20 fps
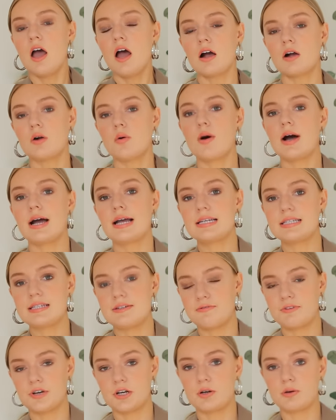are quite
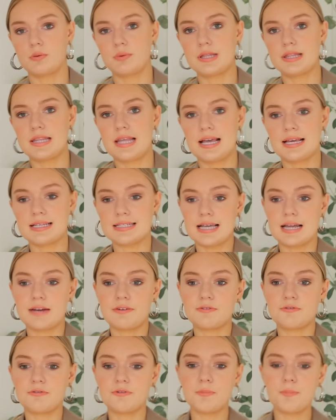difficult with this,
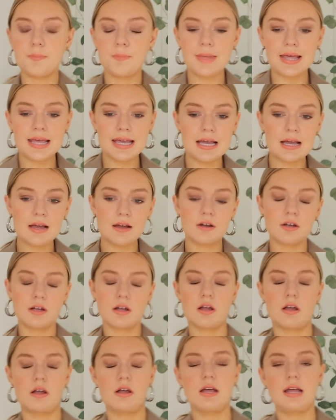and for me,
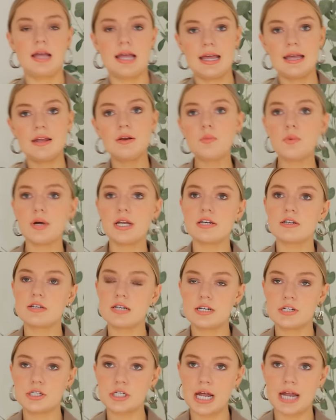in
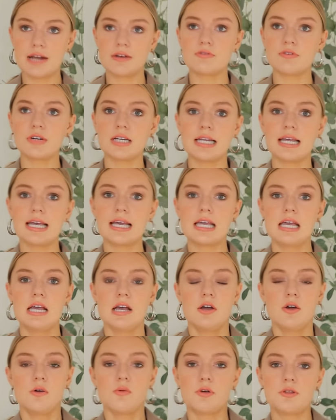winter generally,
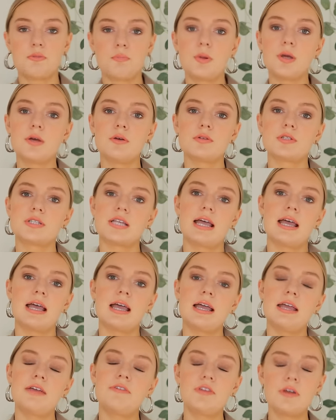with boots,
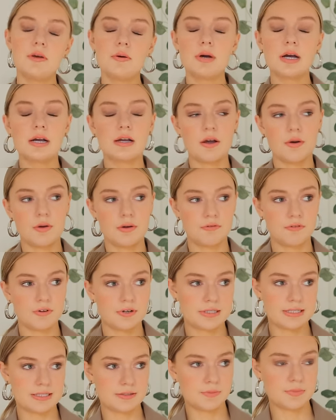if you are going
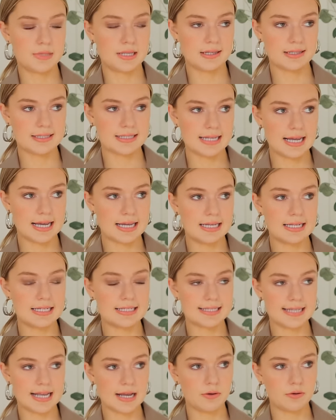for something slightly
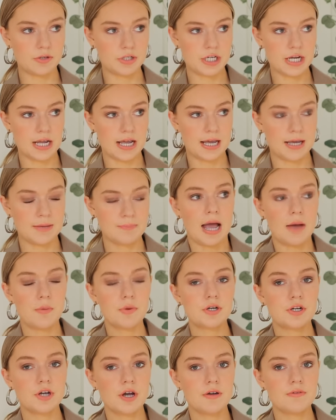slouchier, I
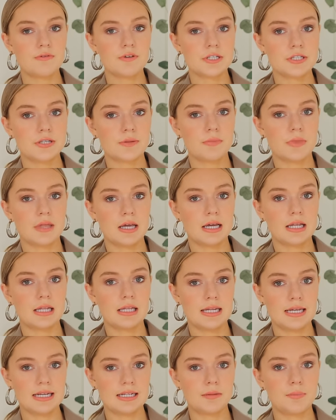would go for something
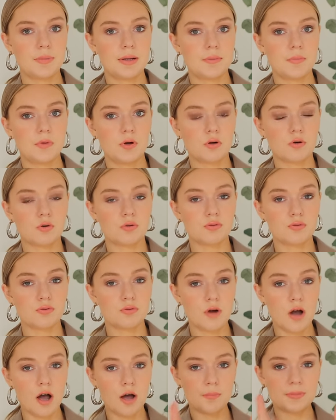a little bit more
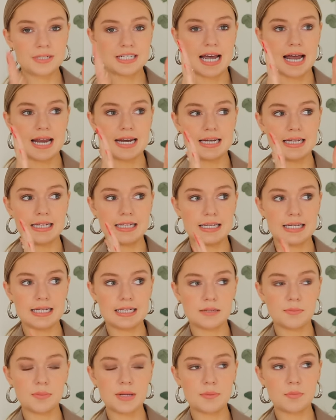cropped and a
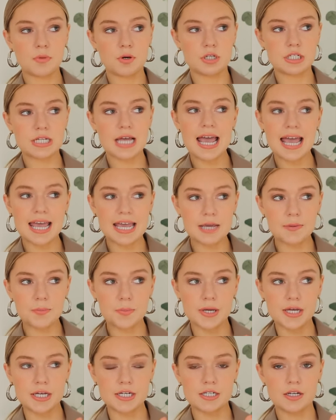little bit more
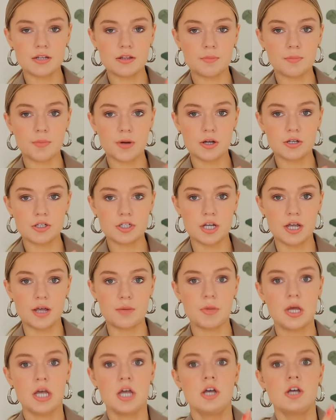tapered at the
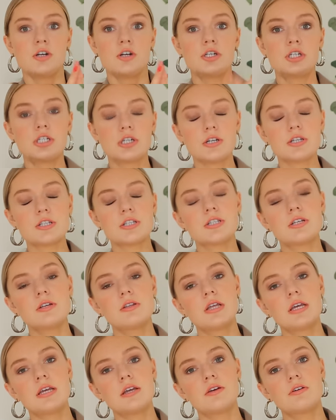bottom, just
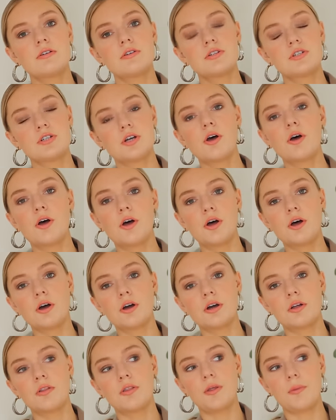so that you can
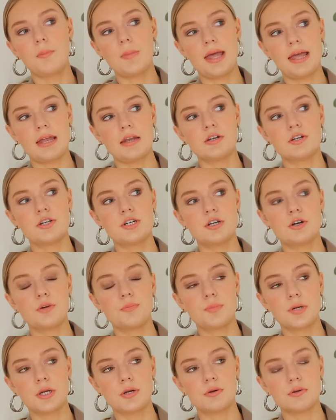tuck them into
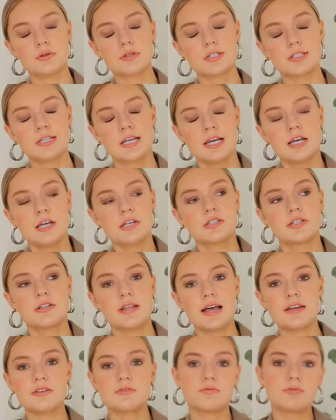your boots. So
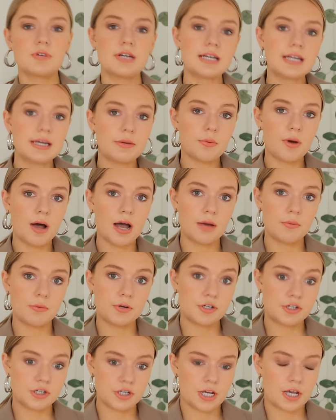that's really what I
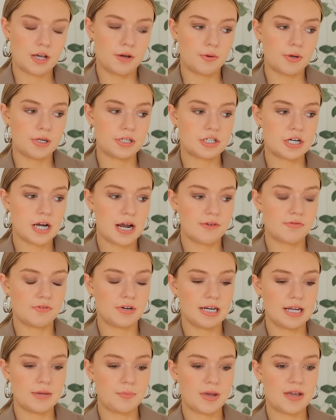would do
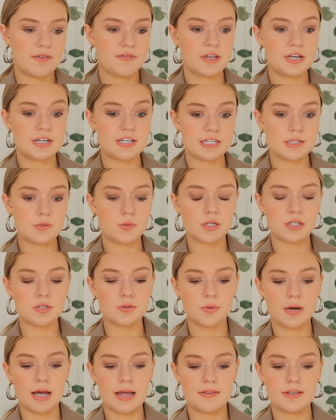generally, but if you did want
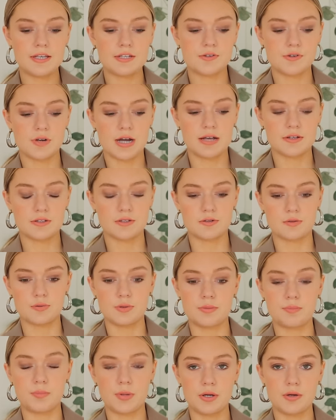to wear these trousers
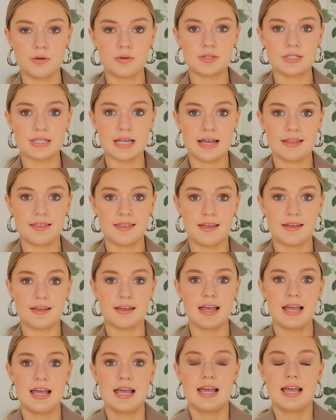with boots, I think
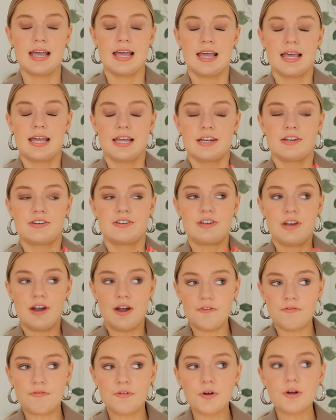
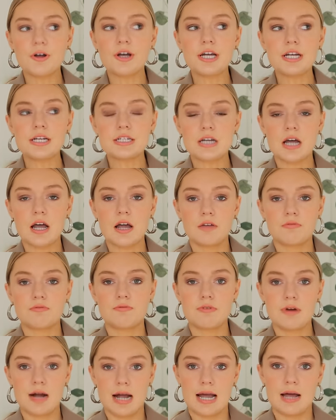avoid a
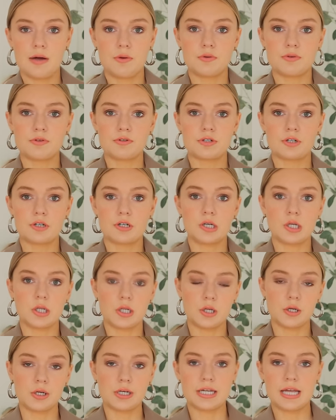round,
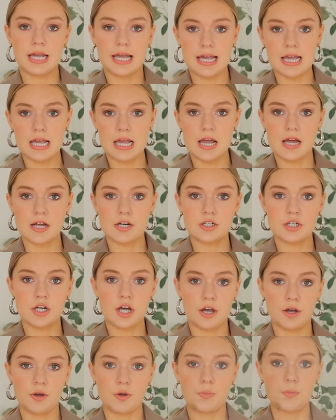clunky
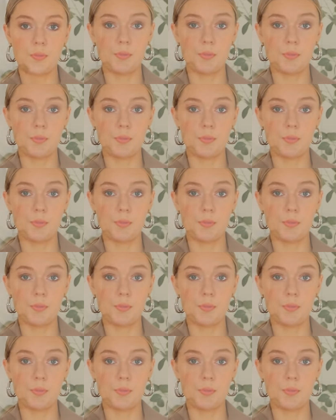toe